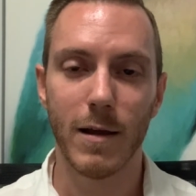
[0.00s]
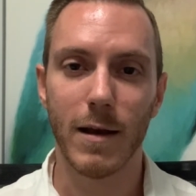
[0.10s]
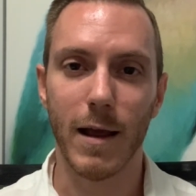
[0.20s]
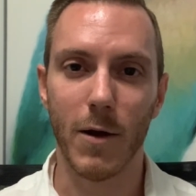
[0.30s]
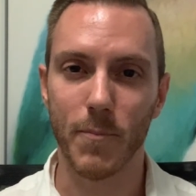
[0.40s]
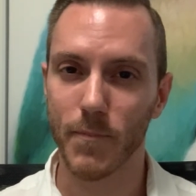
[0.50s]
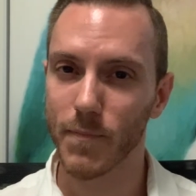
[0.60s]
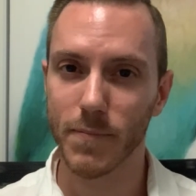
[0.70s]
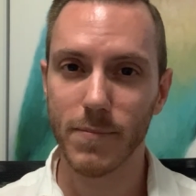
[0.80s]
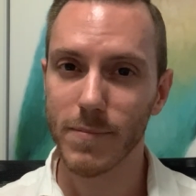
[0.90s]
Now,
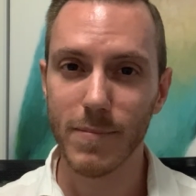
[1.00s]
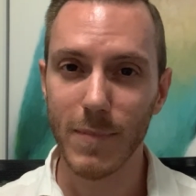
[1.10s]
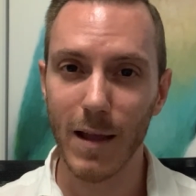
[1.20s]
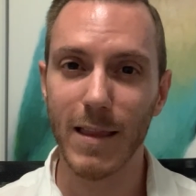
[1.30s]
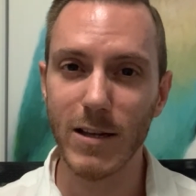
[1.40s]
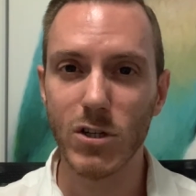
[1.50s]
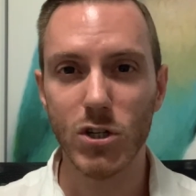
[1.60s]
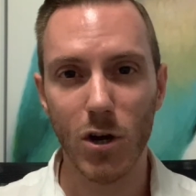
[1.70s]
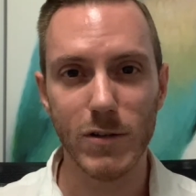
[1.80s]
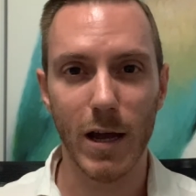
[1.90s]
that just
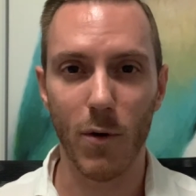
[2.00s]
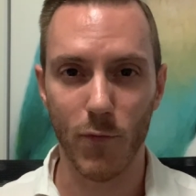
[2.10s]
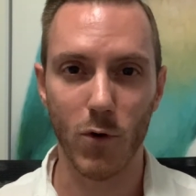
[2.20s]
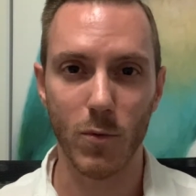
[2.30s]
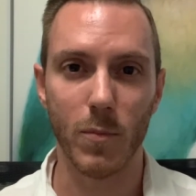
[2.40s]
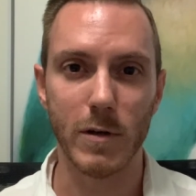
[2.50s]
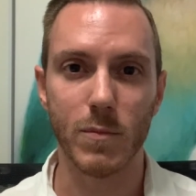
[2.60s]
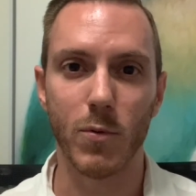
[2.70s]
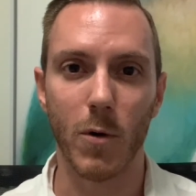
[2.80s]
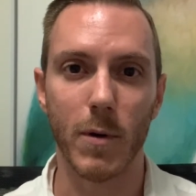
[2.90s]
shows how affordable Brisbane
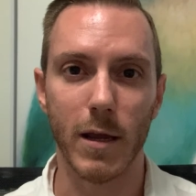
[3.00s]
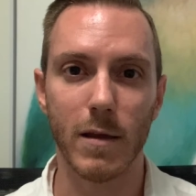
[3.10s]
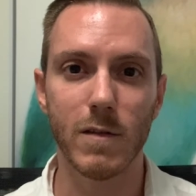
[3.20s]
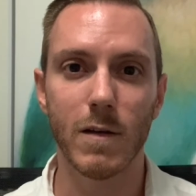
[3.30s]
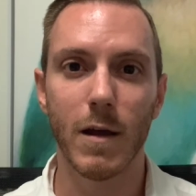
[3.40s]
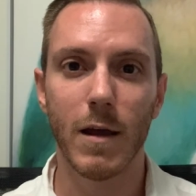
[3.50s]
property is.